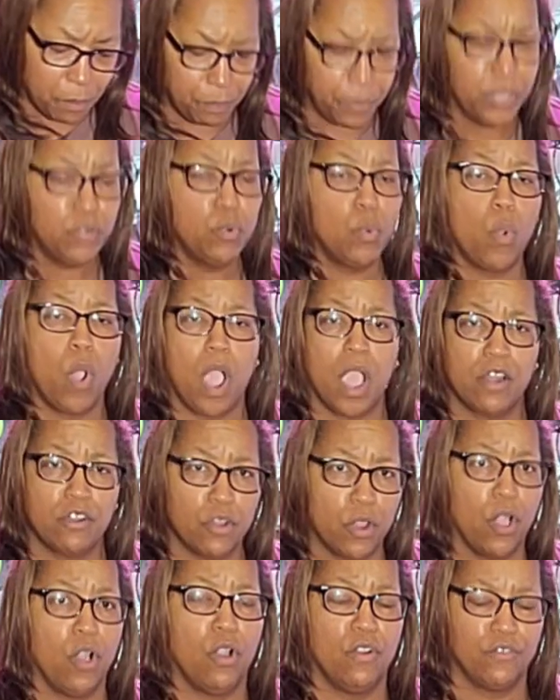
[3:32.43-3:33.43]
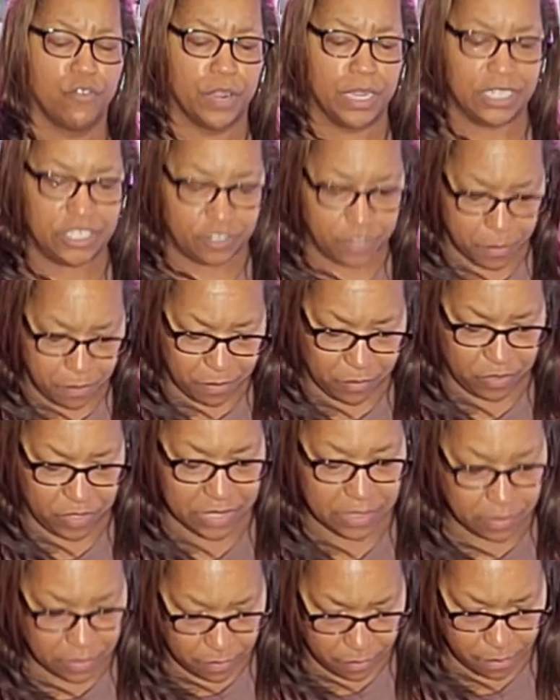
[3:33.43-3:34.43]
put water over it to,
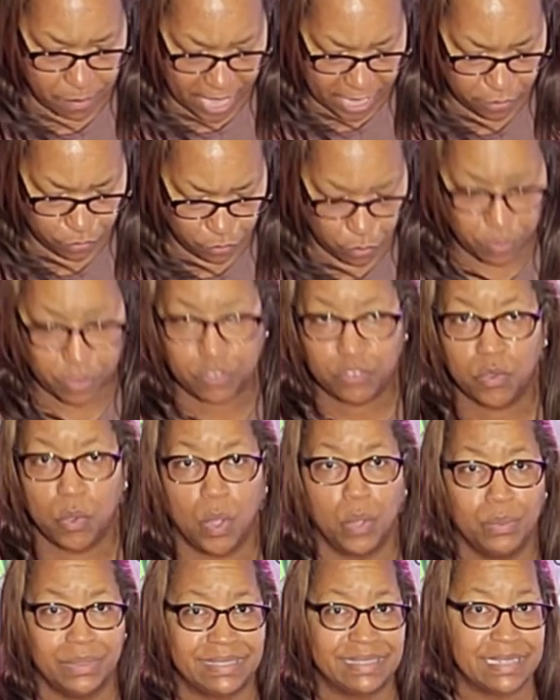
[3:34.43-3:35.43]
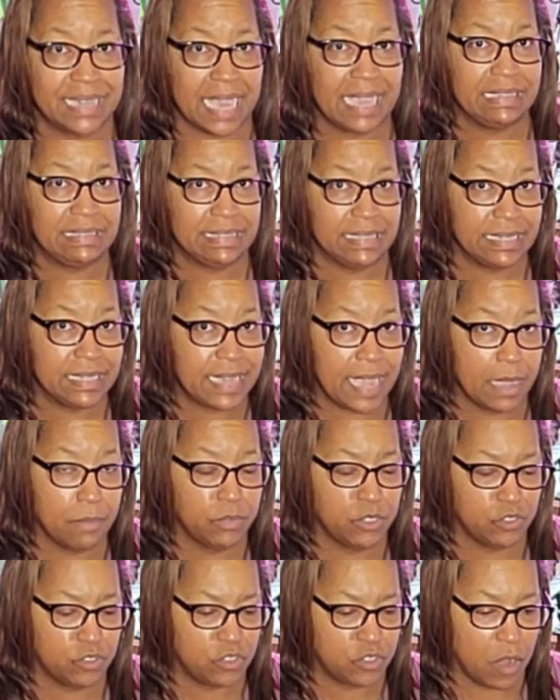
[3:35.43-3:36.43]
to make sure the soil was nice and
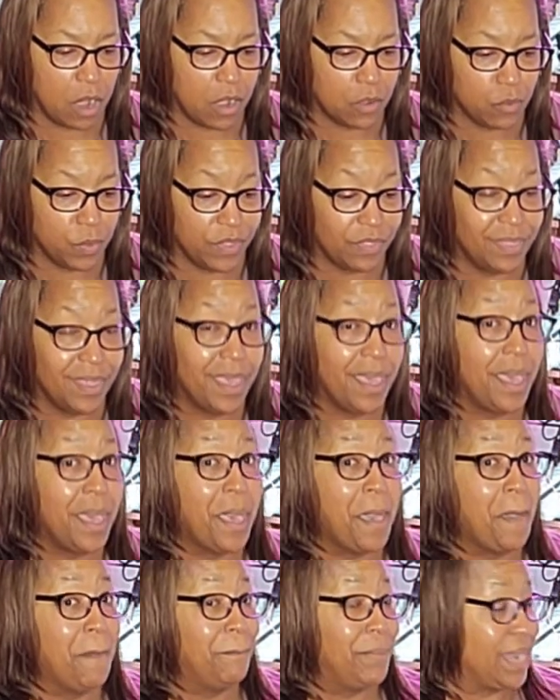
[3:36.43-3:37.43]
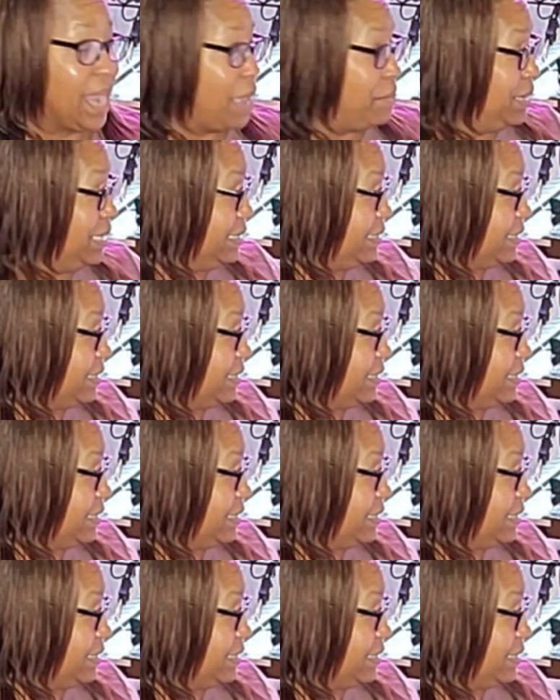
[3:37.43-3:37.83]
damp to start with. But I'm